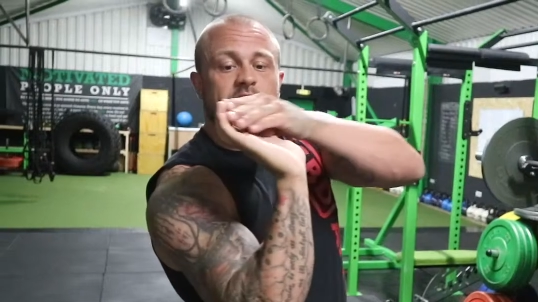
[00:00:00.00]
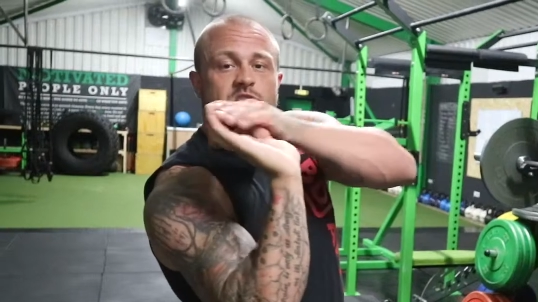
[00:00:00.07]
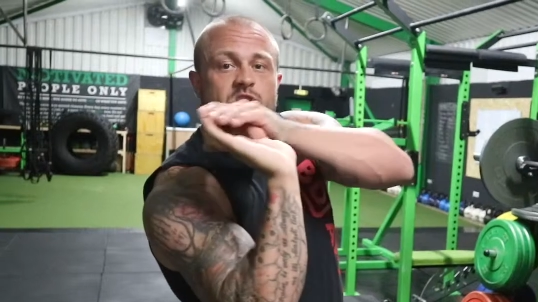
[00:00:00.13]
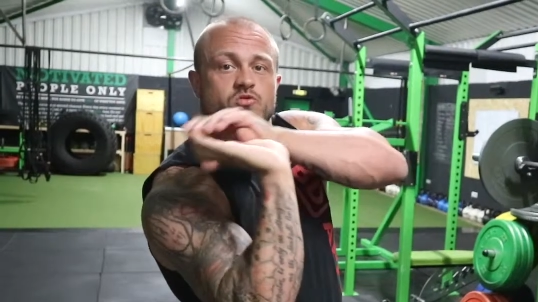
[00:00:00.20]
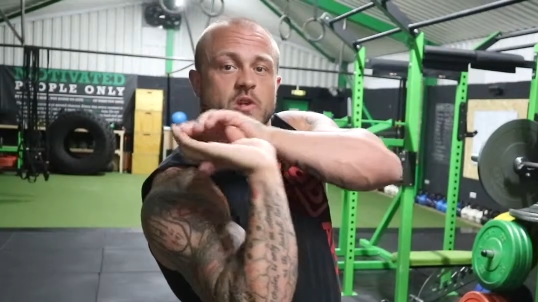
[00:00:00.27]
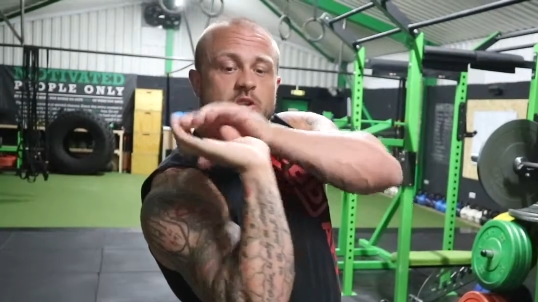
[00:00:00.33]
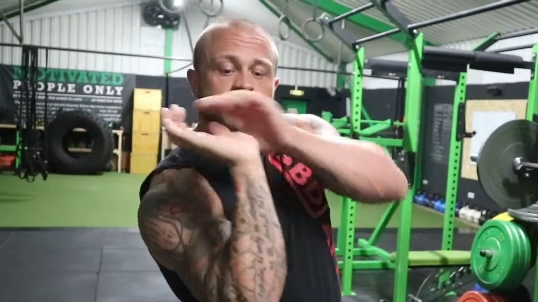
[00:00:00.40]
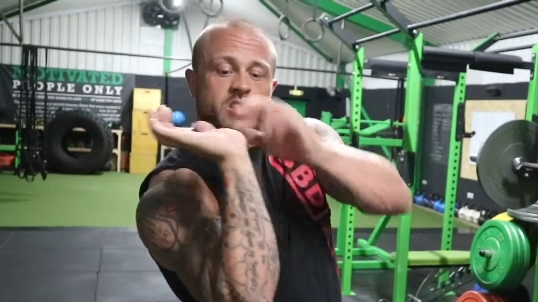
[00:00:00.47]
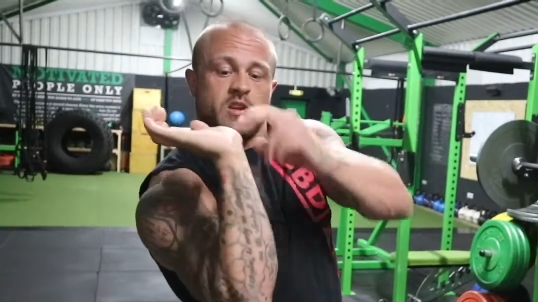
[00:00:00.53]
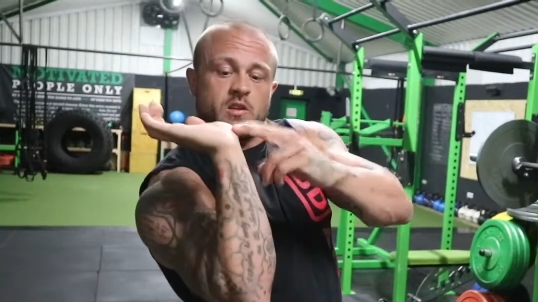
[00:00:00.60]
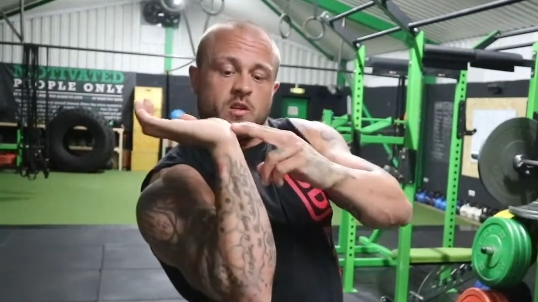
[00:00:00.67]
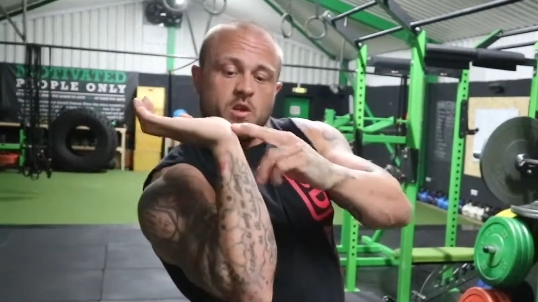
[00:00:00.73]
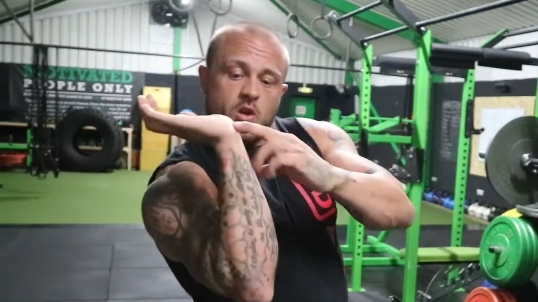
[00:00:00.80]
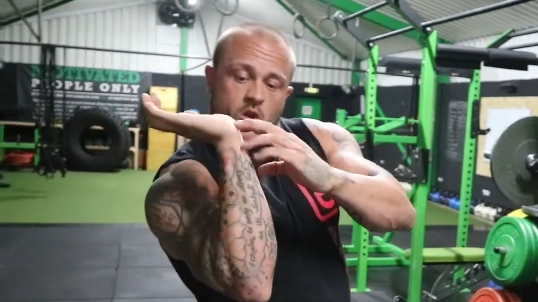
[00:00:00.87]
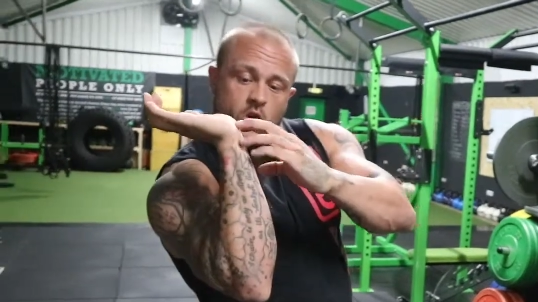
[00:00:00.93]
it's
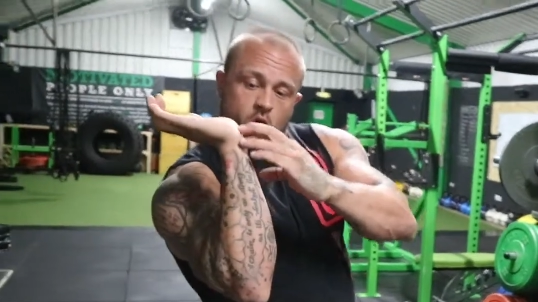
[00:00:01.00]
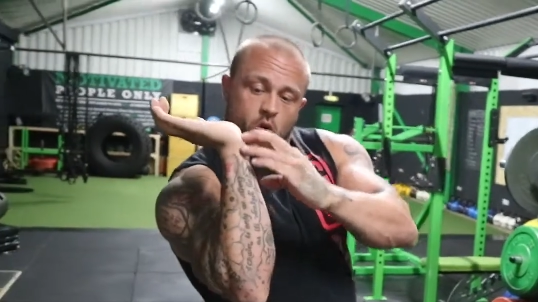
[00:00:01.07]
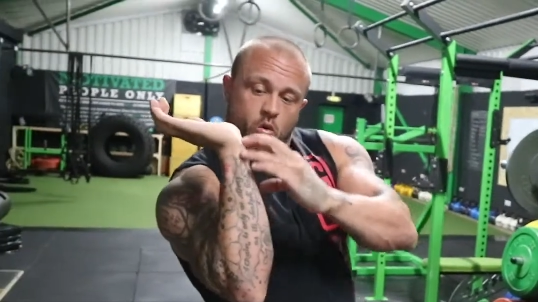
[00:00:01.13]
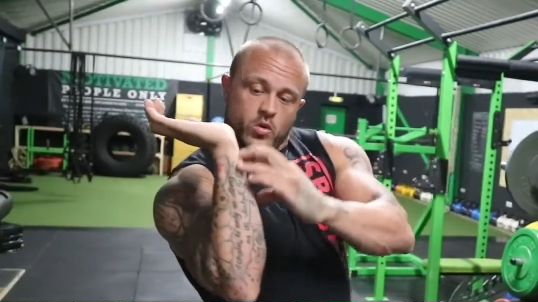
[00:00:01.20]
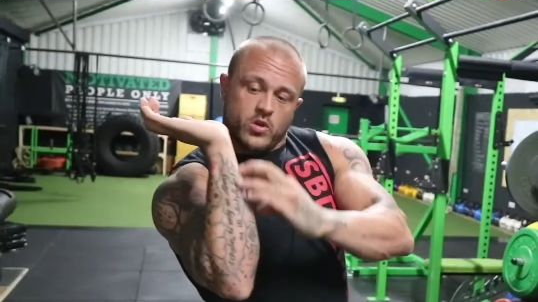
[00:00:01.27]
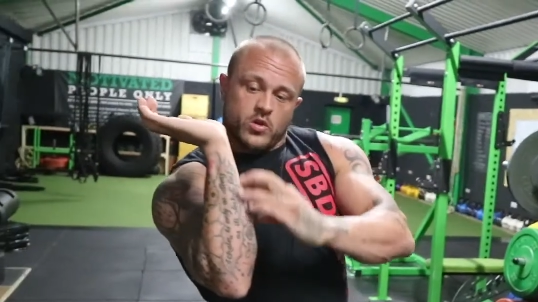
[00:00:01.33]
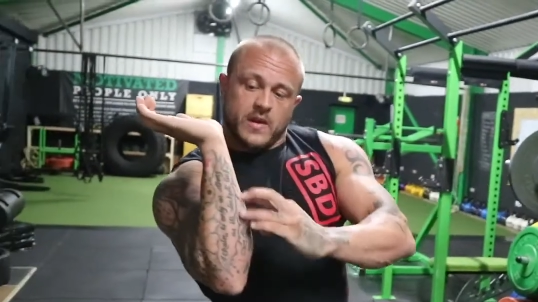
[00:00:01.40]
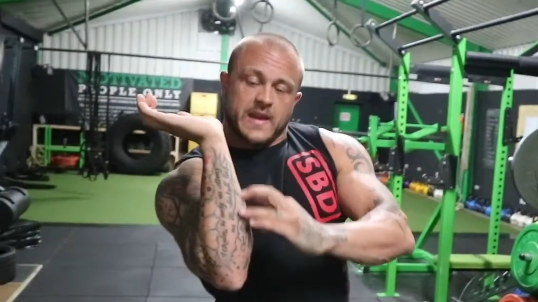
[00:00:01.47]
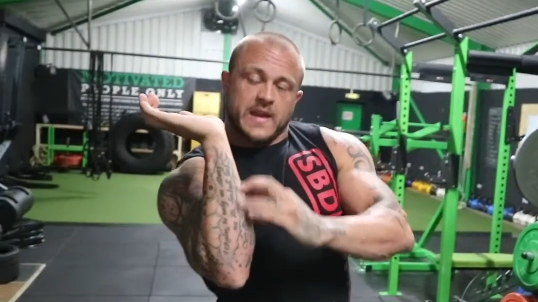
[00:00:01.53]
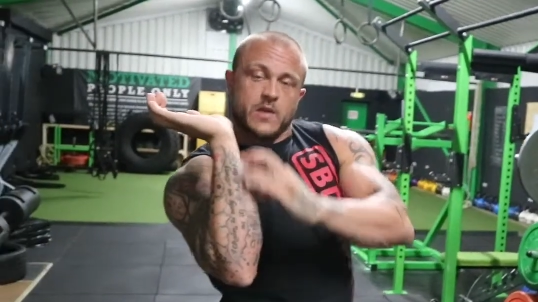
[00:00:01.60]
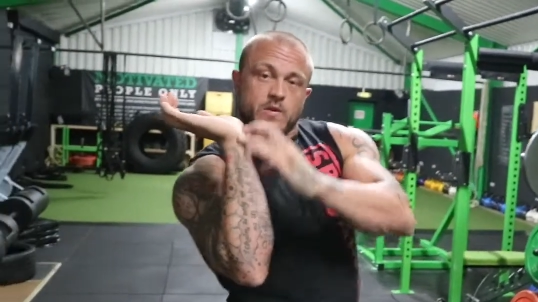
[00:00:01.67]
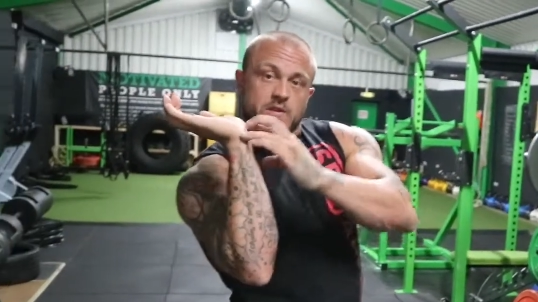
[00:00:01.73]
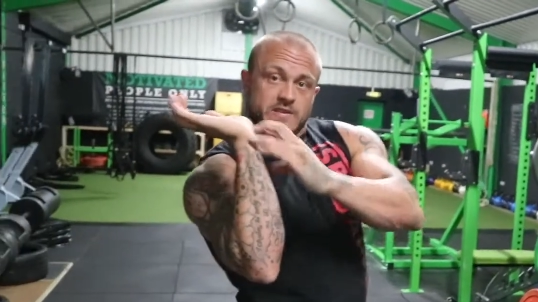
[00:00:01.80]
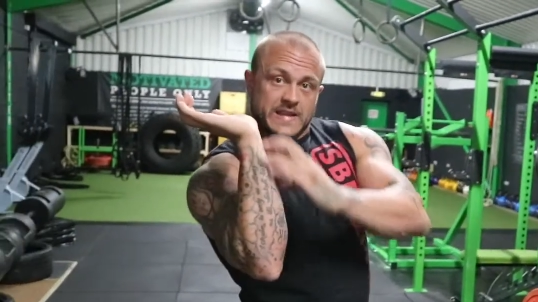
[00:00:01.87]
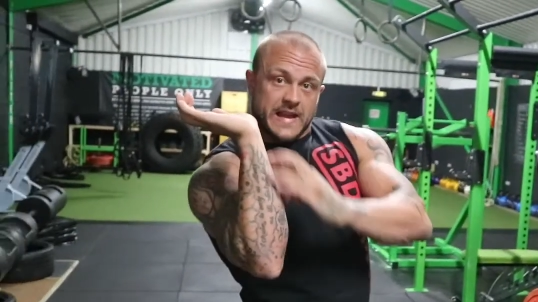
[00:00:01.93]
stretching all your
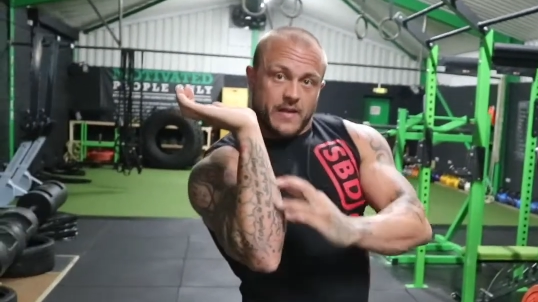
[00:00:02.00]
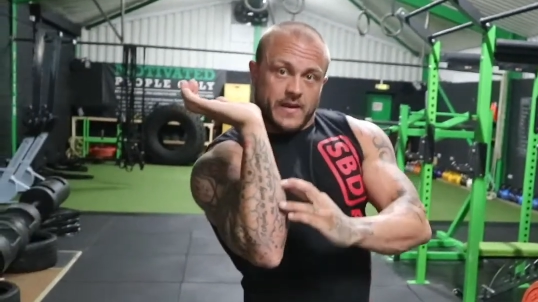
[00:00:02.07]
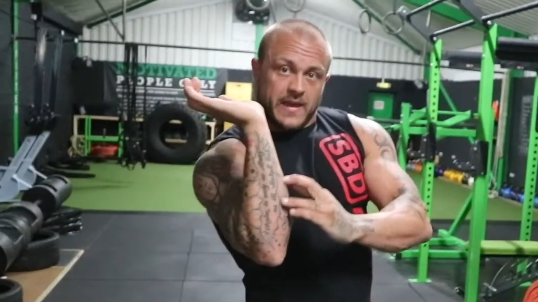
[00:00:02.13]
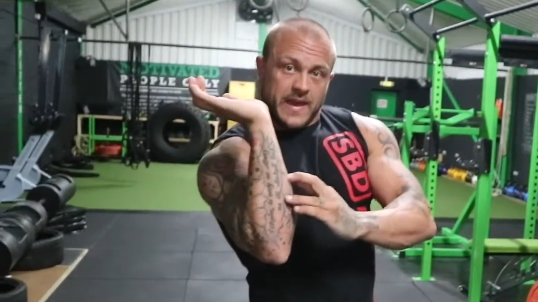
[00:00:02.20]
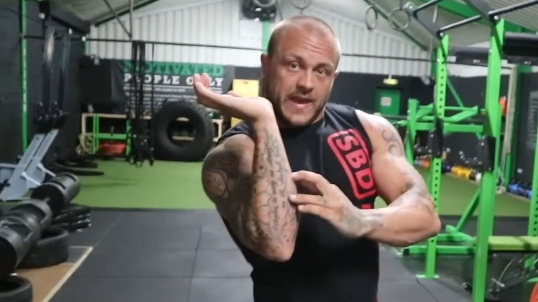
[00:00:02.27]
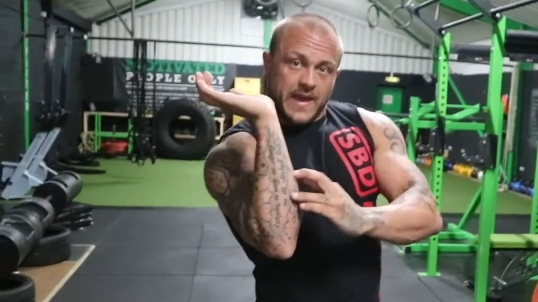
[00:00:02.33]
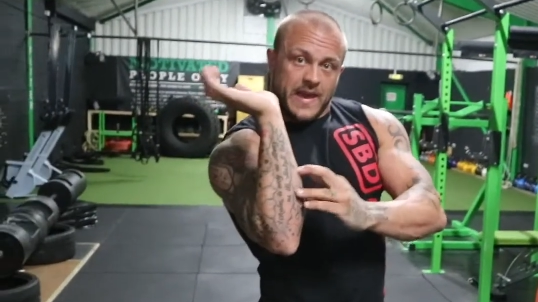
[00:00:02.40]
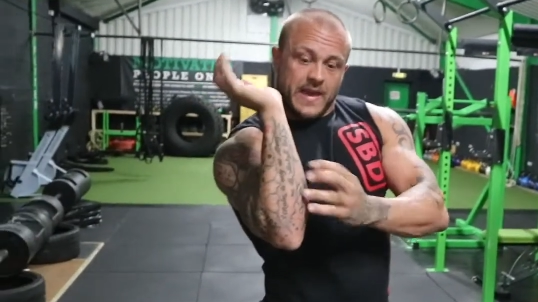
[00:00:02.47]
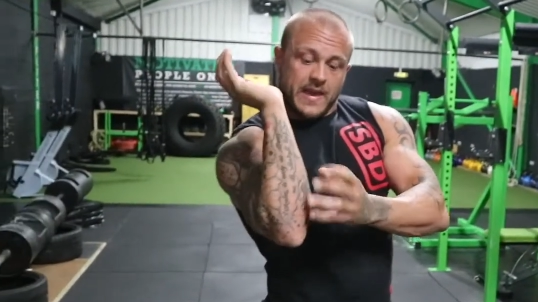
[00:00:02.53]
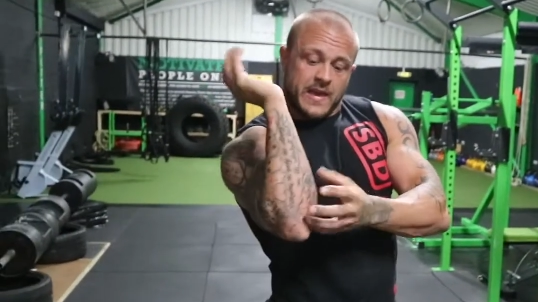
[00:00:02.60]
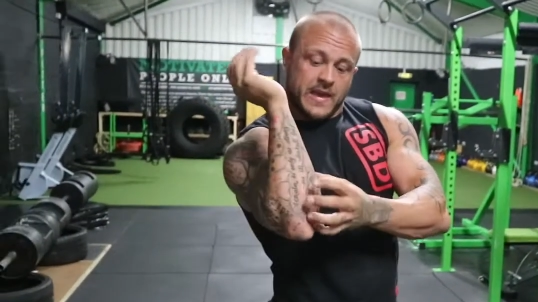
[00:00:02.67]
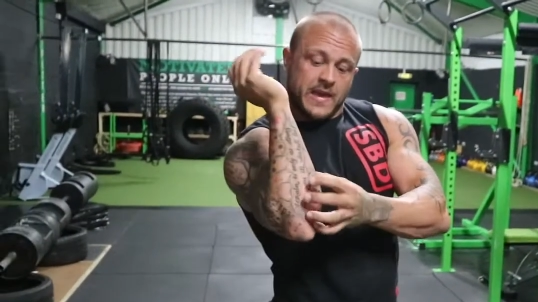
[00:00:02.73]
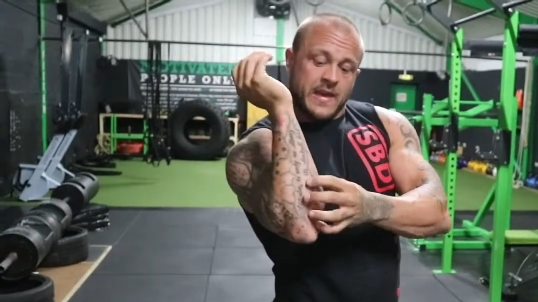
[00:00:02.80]
ligaments down here,